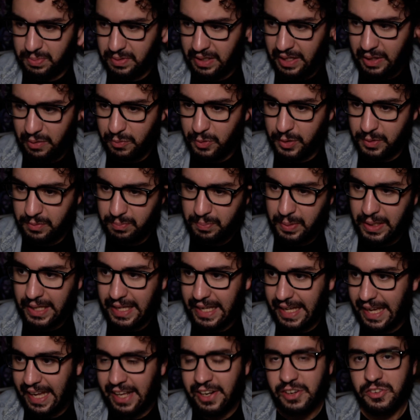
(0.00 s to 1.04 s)
he would
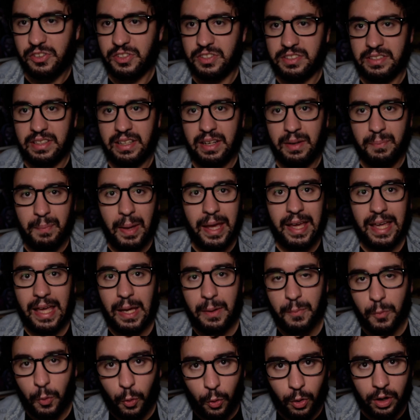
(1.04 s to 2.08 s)
be interested in
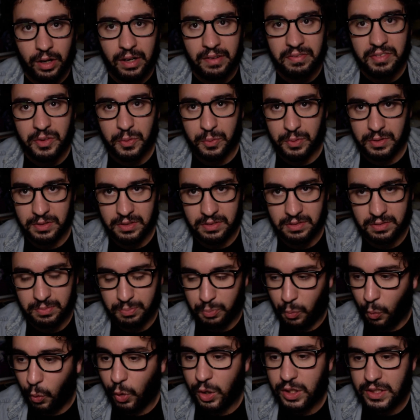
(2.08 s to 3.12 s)
making more if there was
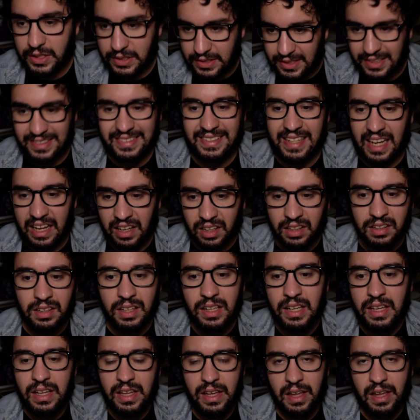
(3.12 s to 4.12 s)
more to tell.